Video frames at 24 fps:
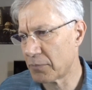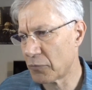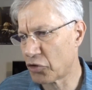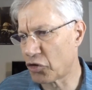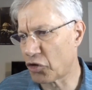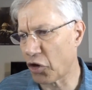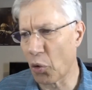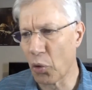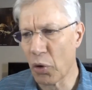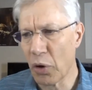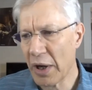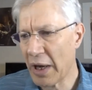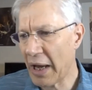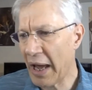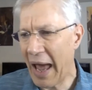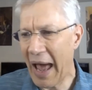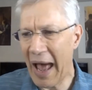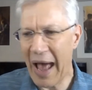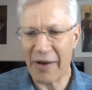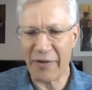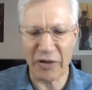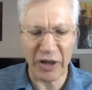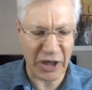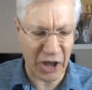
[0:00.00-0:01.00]
So
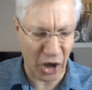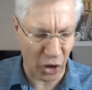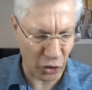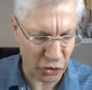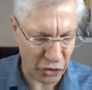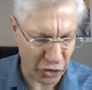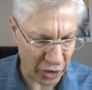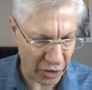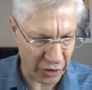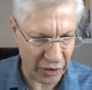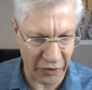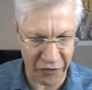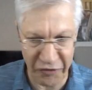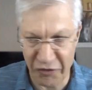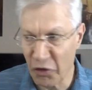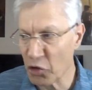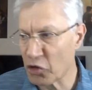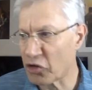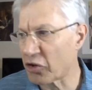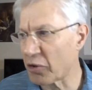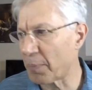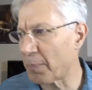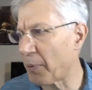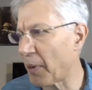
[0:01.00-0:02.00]
agriculture, the
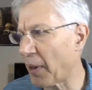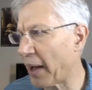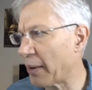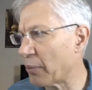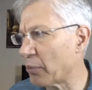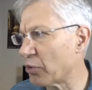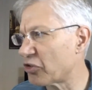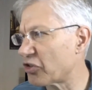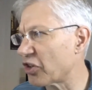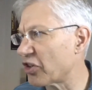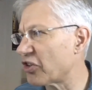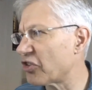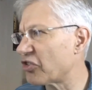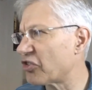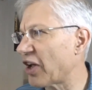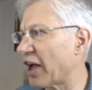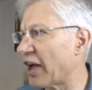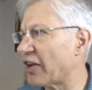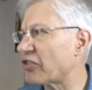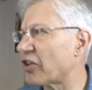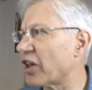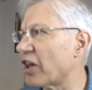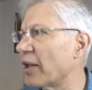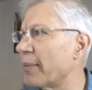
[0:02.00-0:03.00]
food supply was a disaster.